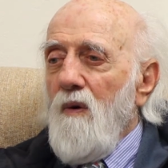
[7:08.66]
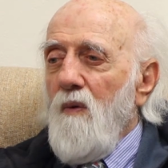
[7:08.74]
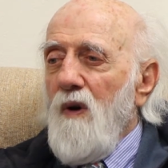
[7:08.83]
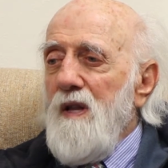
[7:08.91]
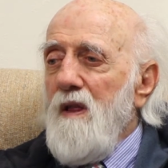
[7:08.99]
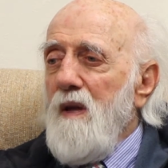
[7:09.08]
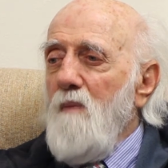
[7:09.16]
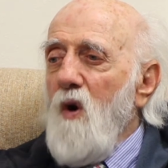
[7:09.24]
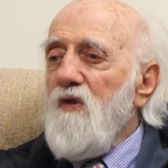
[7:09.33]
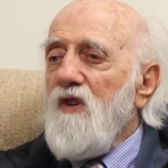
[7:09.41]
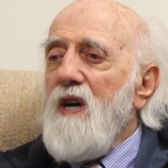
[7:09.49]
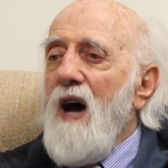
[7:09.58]
One of the
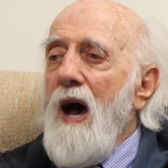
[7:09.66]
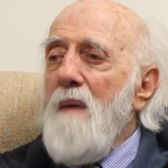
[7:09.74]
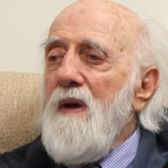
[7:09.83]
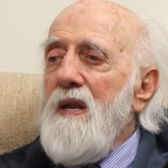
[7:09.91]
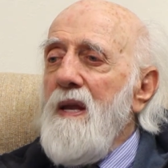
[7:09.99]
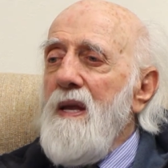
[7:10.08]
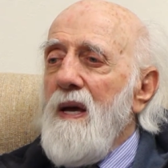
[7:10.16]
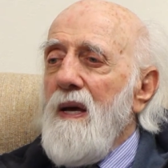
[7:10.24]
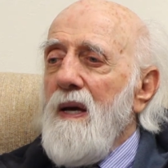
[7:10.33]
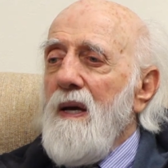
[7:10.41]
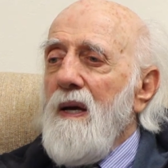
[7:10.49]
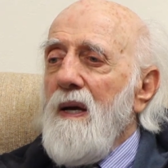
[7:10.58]
most common
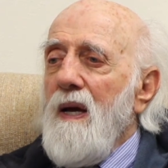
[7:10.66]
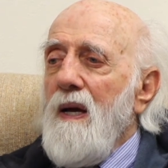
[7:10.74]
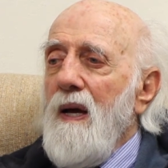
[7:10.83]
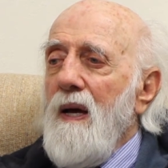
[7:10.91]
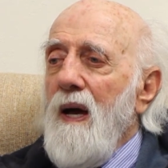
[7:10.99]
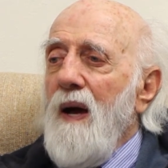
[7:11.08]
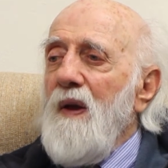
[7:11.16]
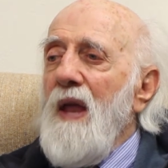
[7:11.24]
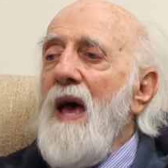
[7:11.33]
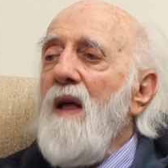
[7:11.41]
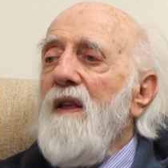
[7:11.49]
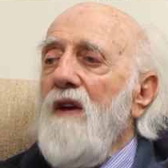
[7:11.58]

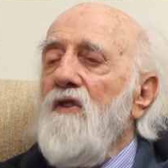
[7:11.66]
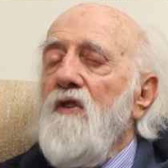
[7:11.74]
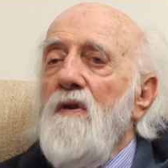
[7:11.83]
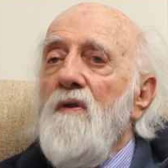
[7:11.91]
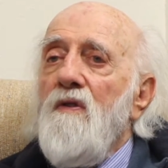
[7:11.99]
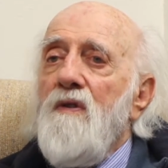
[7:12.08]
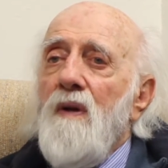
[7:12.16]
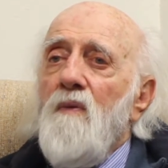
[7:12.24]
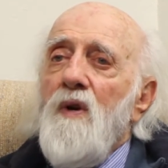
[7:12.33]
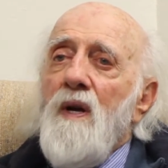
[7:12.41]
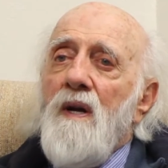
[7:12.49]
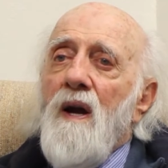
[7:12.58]
analogies used in
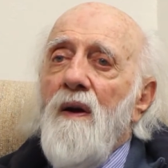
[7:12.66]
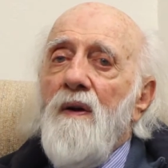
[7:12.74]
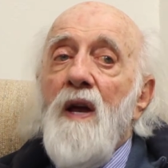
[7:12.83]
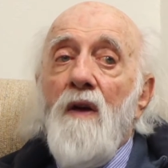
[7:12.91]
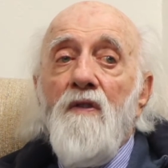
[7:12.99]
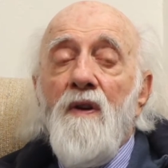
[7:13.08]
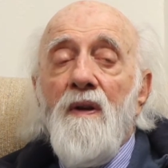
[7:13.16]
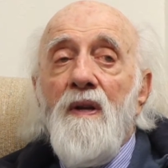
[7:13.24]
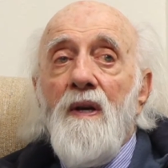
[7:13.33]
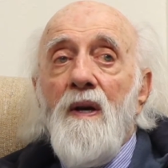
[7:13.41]
reincarnation